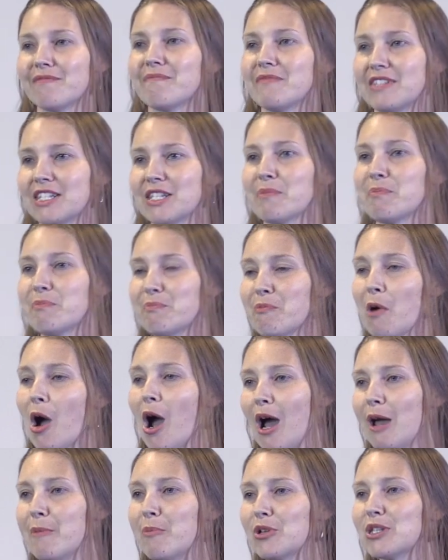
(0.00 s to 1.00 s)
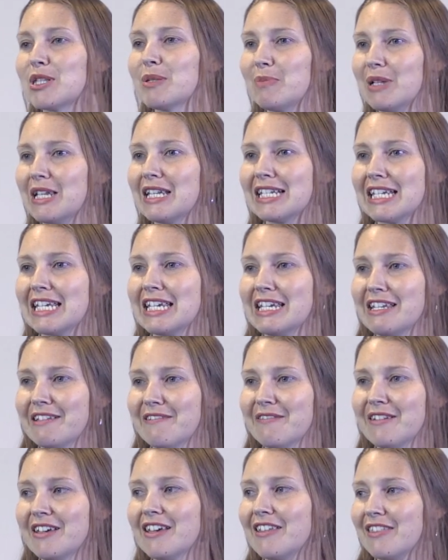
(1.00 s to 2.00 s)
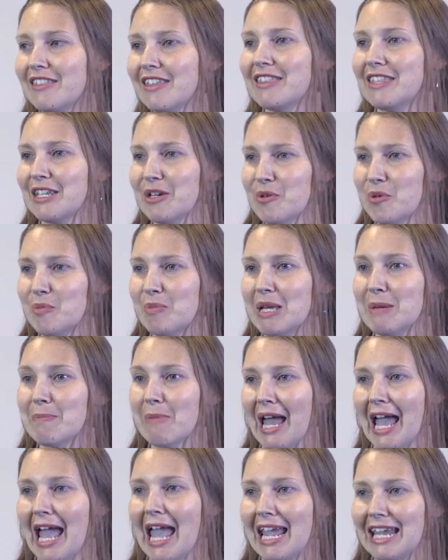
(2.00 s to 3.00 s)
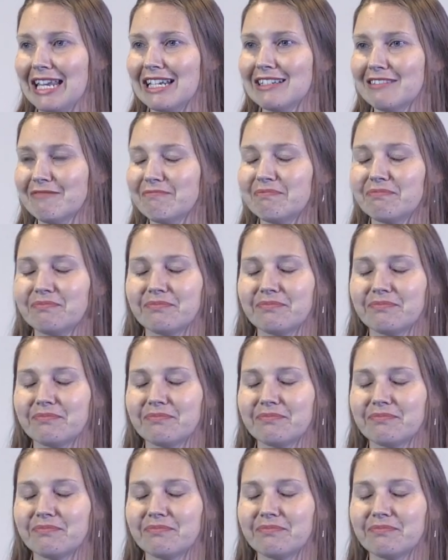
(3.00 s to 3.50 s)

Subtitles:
there's a high possibility that there will be pain.